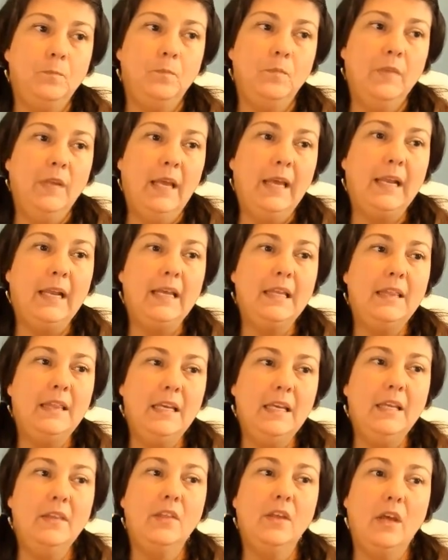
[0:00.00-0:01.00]
And I
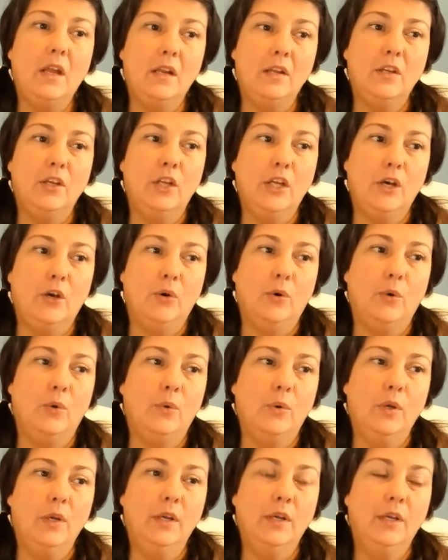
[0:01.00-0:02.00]
think that, you
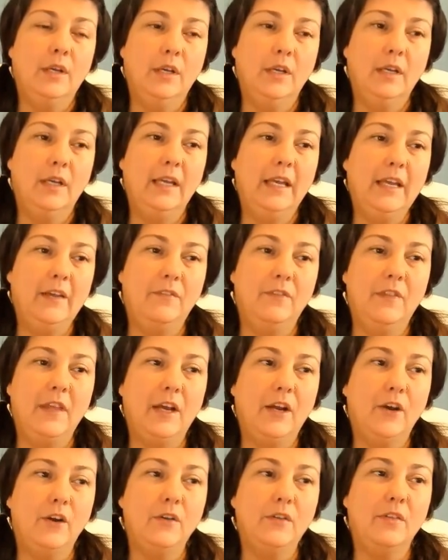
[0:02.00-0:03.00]
know, if
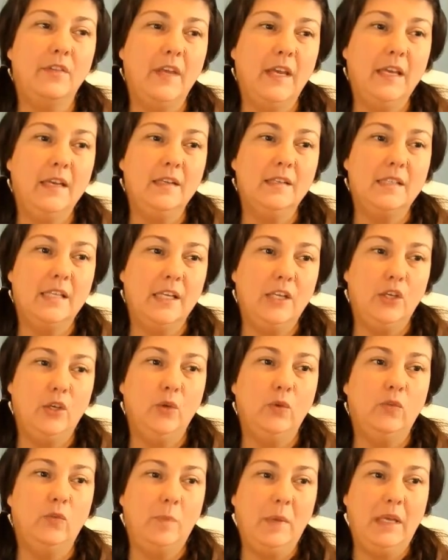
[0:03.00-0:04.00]
there are things that
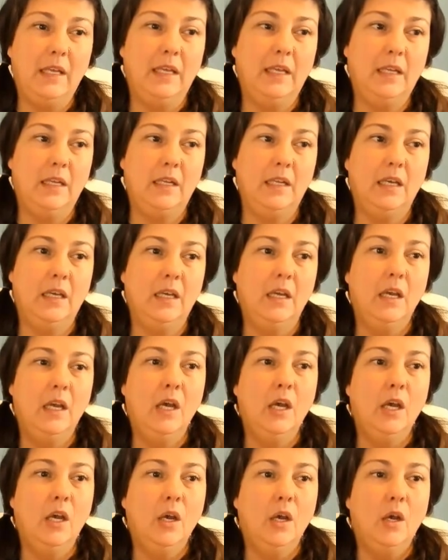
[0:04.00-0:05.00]
you've been
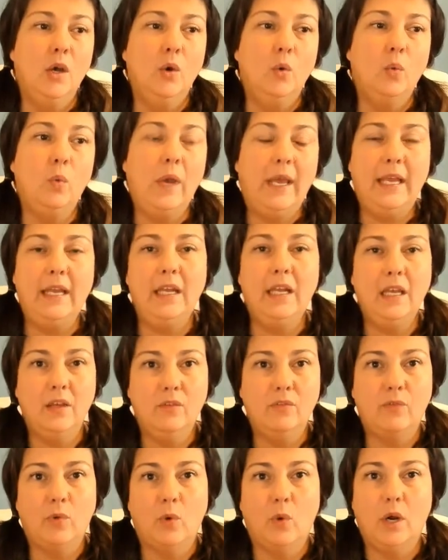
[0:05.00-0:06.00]
waiting
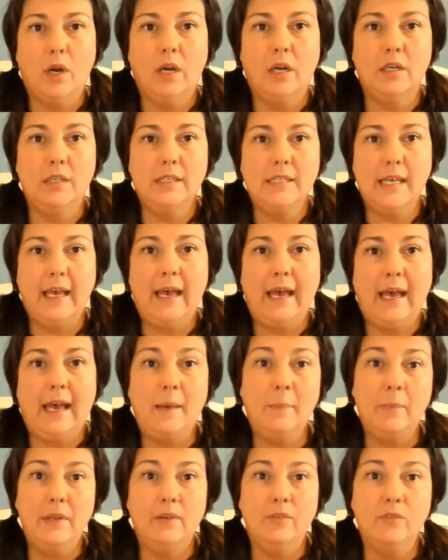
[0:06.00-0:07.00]
for to
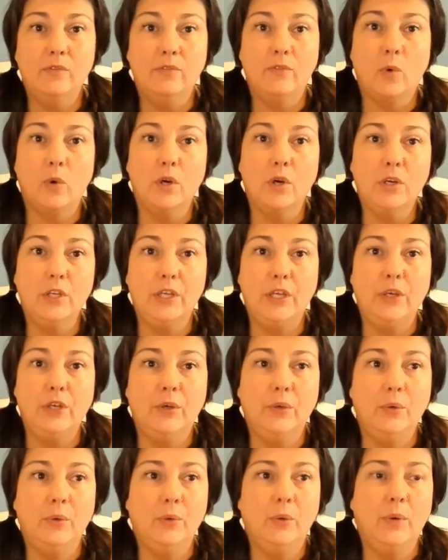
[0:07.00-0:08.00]
happen for
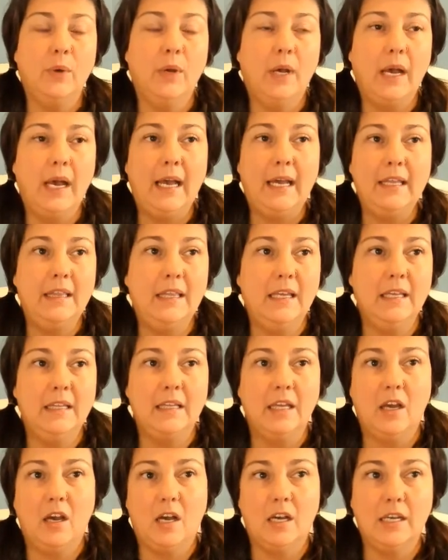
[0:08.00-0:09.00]
you, I think
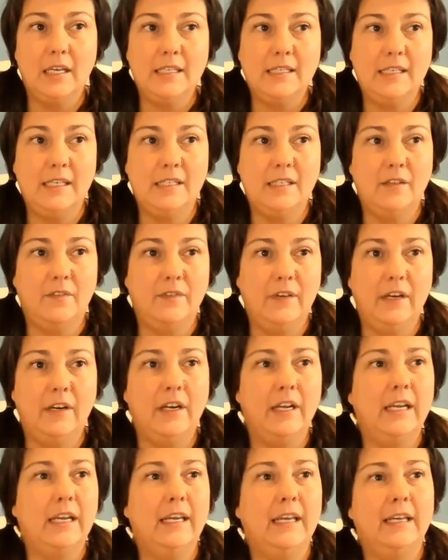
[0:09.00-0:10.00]
that August is a
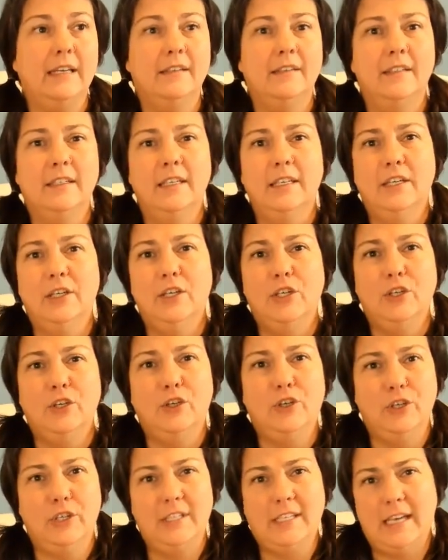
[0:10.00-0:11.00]
very
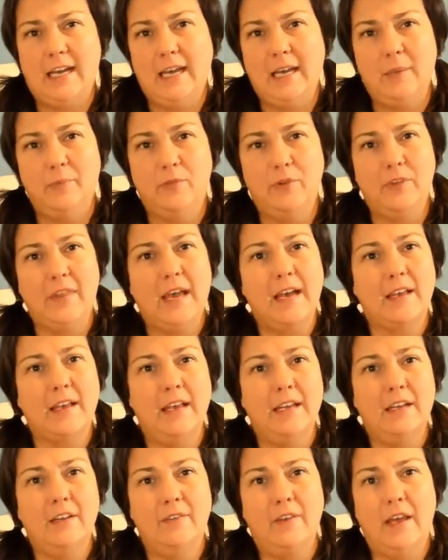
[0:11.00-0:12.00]
good time for that
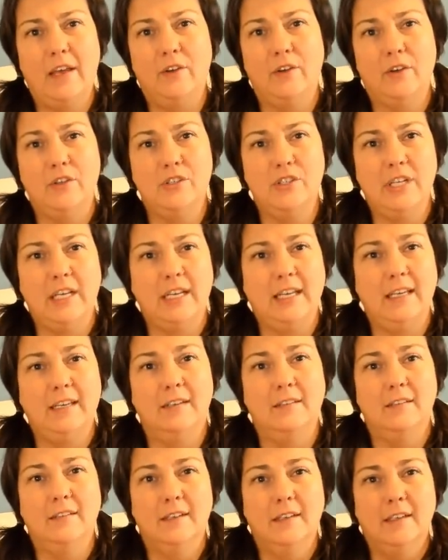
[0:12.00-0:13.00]
kind of energy
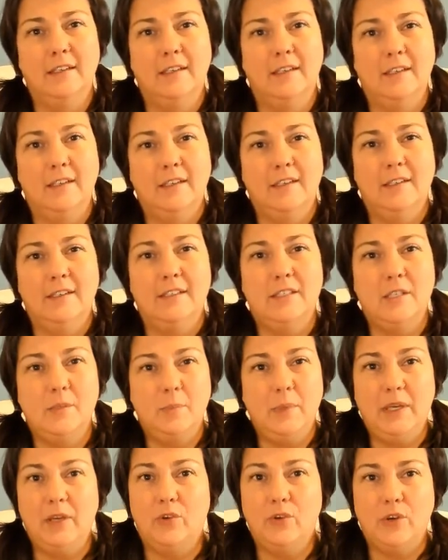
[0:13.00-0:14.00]
to
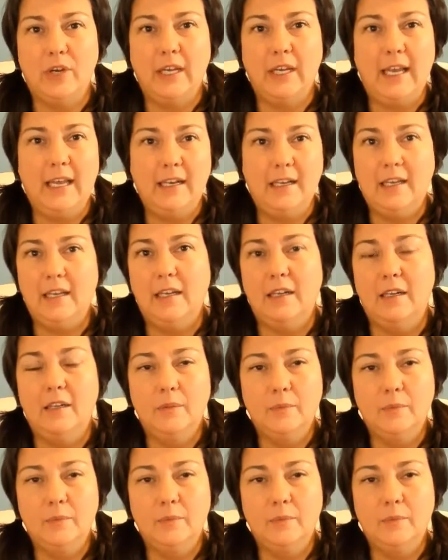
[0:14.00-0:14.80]
be created.